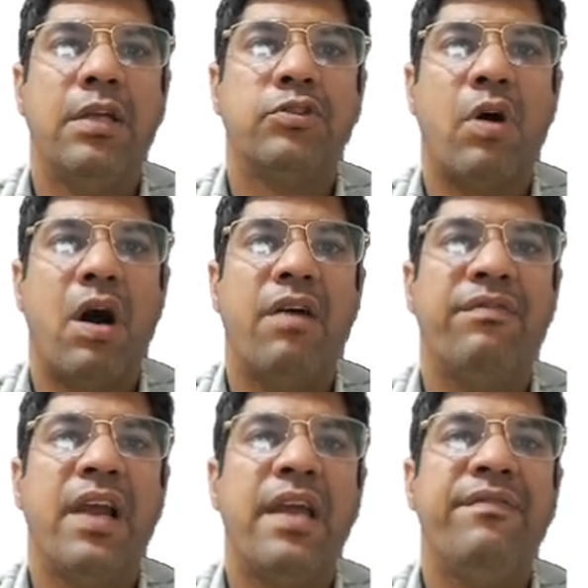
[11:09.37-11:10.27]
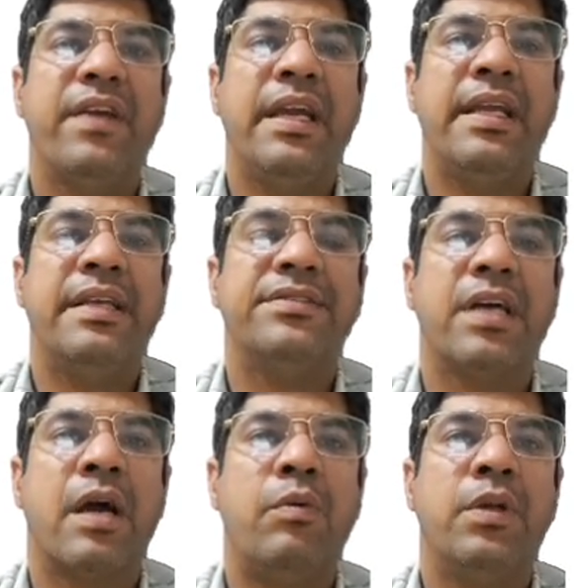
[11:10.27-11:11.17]
So half-life, it is
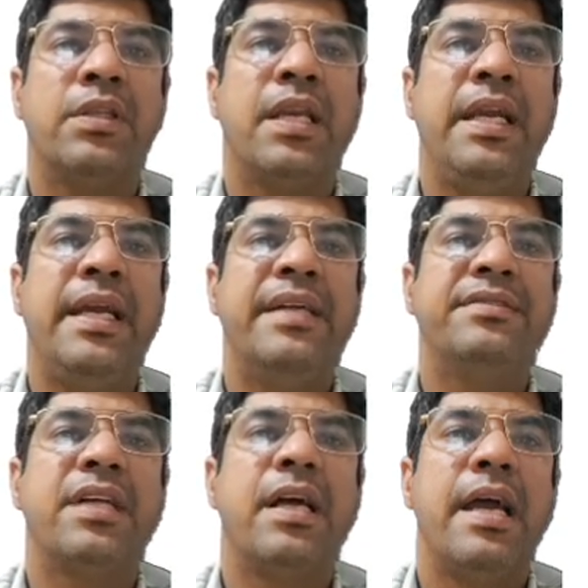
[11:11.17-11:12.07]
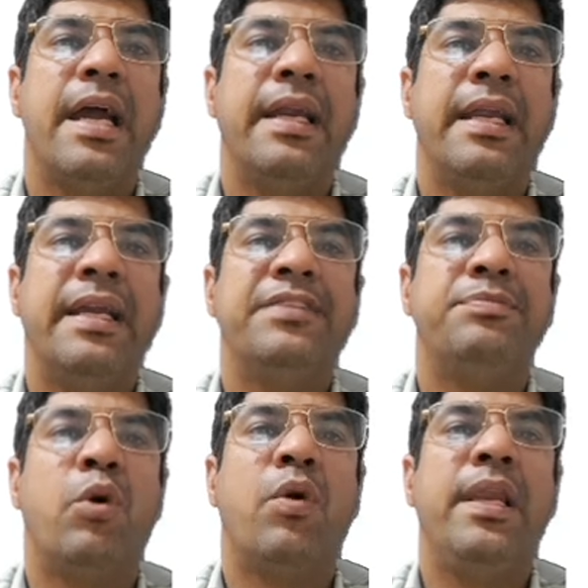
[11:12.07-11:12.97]
around 3 days and it
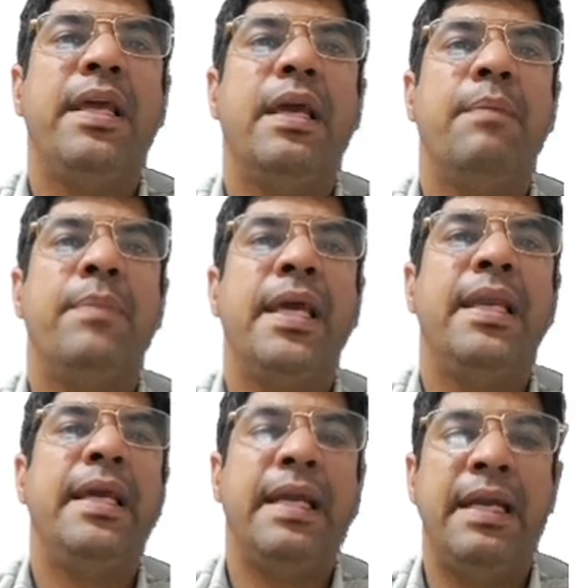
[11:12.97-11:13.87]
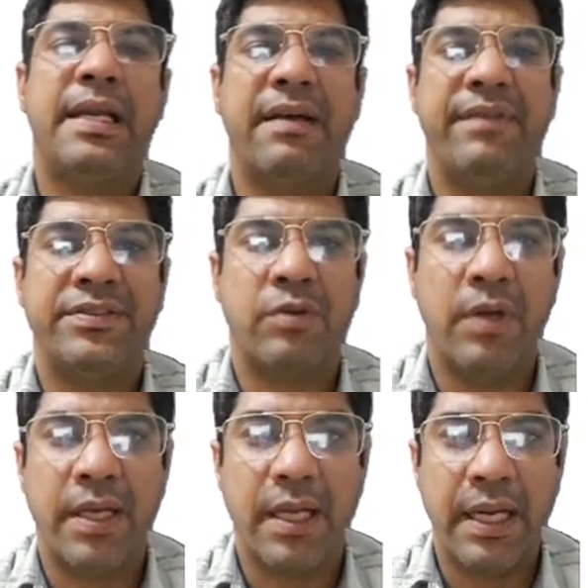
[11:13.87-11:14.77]
is mainly
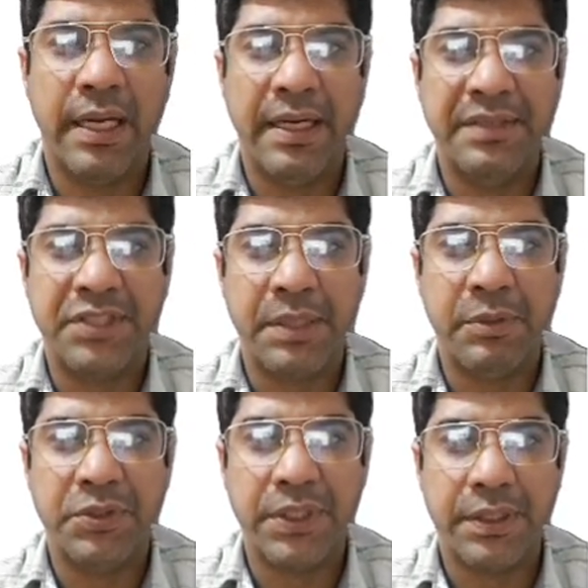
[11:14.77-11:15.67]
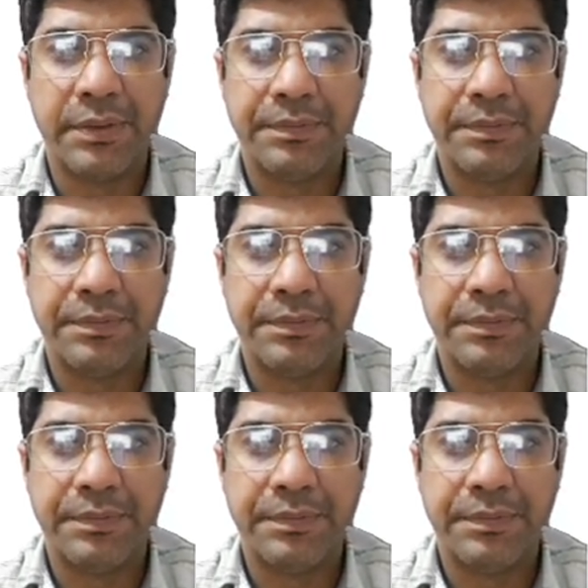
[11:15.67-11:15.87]
intravascular in distribution.